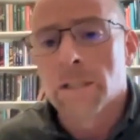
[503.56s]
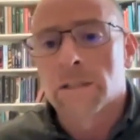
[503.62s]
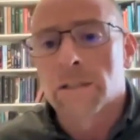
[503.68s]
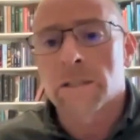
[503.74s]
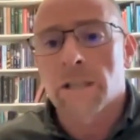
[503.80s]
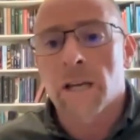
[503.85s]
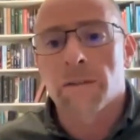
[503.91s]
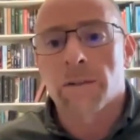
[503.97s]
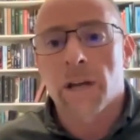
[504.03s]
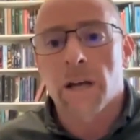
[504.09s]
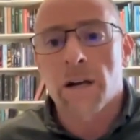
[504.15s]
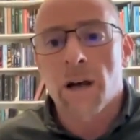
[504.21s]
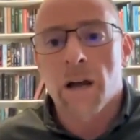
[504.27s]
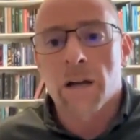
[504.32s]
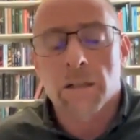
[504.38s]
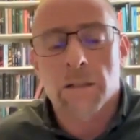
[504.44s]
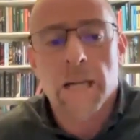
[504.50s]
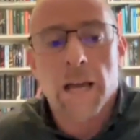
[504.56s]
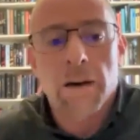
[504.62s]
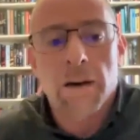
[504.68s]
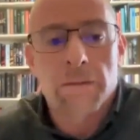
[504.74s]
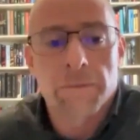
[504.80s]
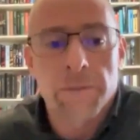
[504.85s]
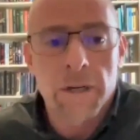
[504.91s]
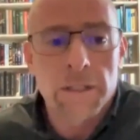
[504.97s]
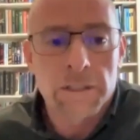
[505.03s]
That's hmm. kind of canonically how
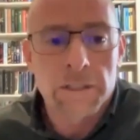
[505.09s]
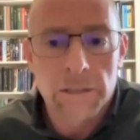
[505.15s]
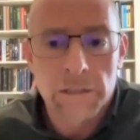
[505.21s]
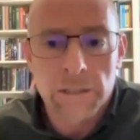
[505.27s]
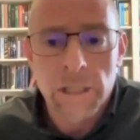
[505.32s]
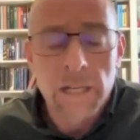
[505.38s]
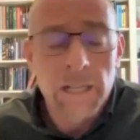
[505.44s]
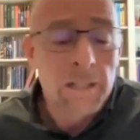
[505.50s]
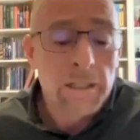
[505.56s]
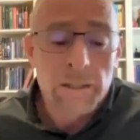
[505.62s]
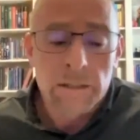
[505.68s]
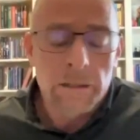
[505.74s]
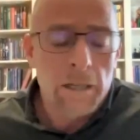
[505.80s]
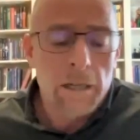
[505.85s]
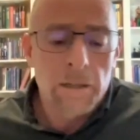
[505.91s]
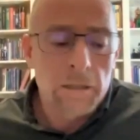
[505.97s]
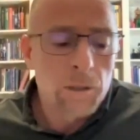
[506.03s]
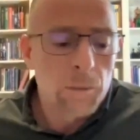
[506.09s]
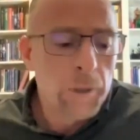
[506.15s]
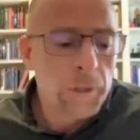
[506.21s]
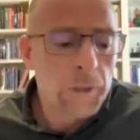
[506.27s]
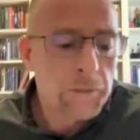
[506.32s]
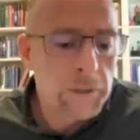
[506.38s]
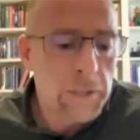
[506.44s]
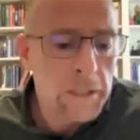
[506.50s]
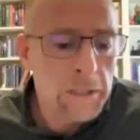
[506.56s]
it functions uh, the book
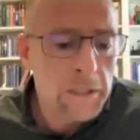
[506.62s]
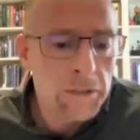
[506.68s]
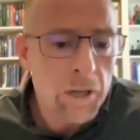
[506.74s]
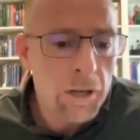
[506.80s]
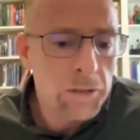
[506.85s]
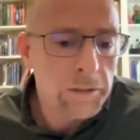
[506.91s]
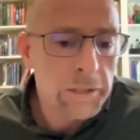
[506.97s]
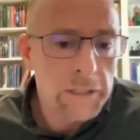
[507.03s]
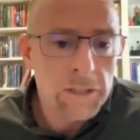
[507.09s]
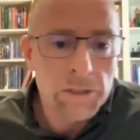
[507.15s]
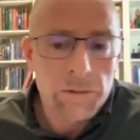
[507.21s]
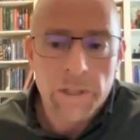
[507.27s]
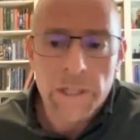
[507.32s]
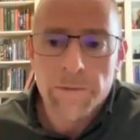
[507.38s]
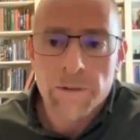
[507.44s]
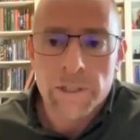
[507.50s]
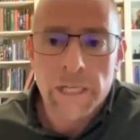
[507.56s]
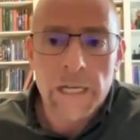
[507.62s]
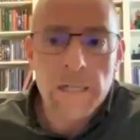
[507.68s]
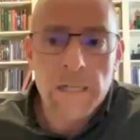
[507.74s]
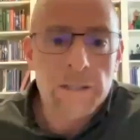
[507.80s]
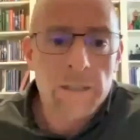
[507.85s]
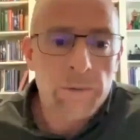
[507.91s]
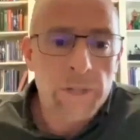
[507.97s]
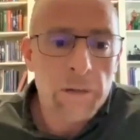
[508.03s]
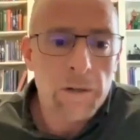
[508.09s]
of Judges also gets us ready for
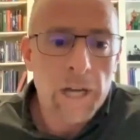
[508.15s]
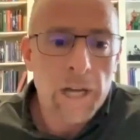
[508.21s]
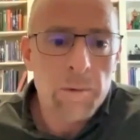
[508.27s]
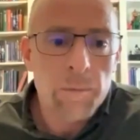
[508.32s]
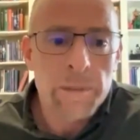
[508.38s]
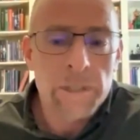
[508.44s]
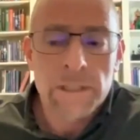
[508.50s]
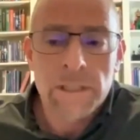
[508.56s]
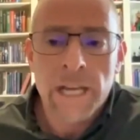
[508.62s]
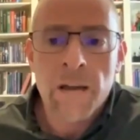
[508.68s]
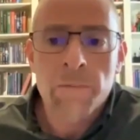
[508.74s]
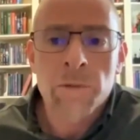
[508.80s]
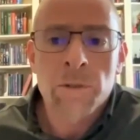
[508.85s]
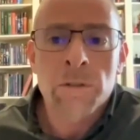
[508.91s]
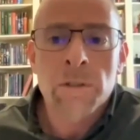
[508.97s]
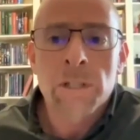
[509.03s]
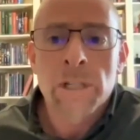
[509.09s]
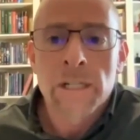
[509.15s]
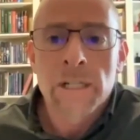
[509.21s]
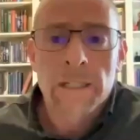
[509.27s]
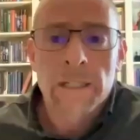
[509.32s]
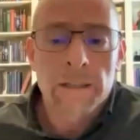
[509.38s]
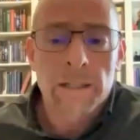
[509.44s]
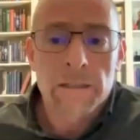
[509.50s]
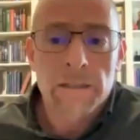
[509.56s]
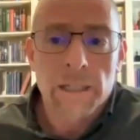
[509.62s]
kingship that will come up in Samuel
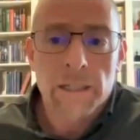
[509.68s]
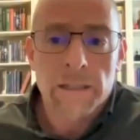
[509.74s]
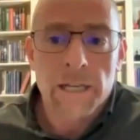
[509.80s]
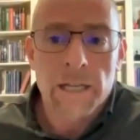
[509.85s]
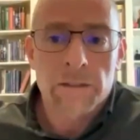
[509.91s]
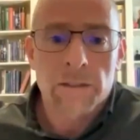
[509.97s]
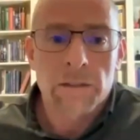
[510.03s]
and things like that.